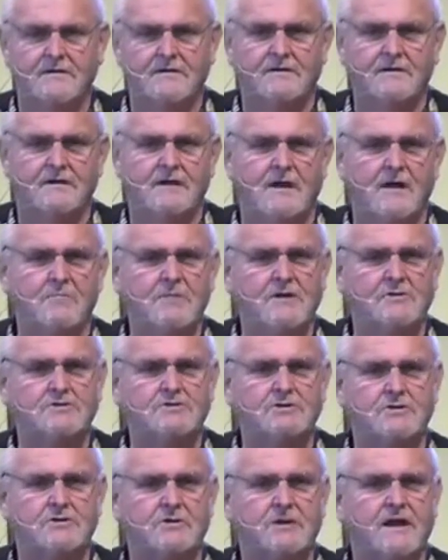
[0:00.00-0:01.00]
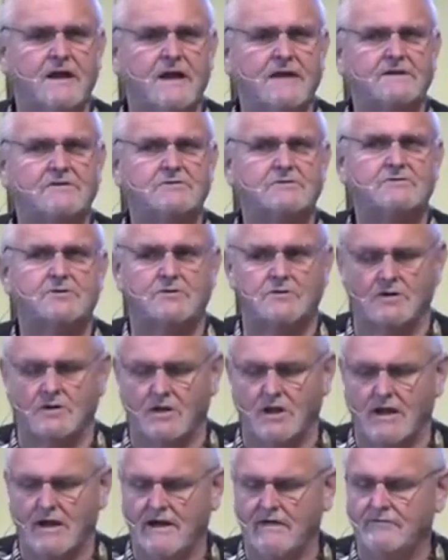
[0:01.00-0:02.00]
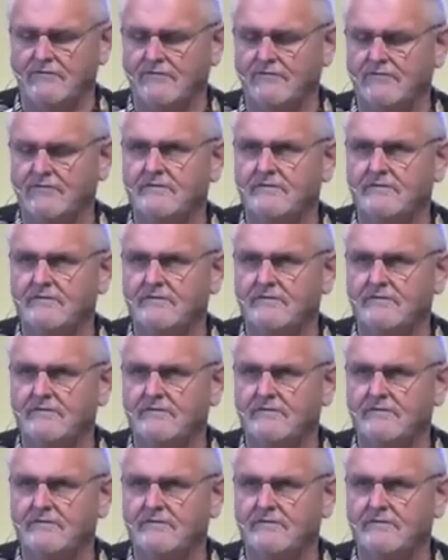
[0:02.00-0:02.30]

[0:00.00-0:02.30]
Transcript: How about your external life?